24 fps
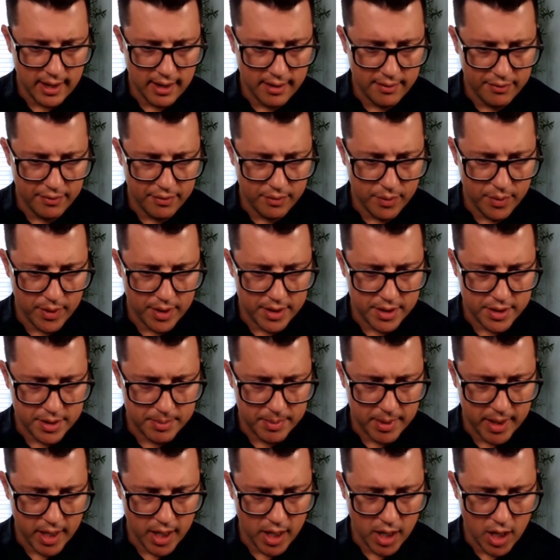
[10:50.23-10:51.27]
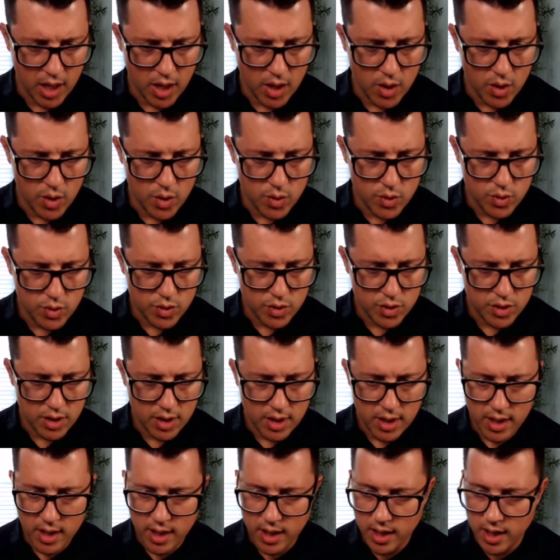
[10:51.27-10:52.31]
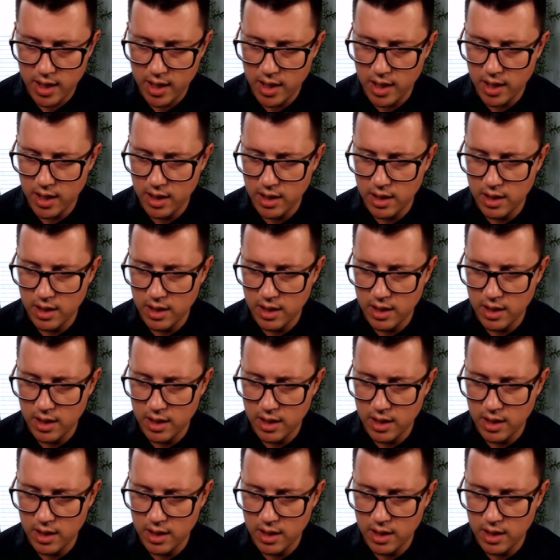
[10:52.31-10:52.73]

where's my loads here?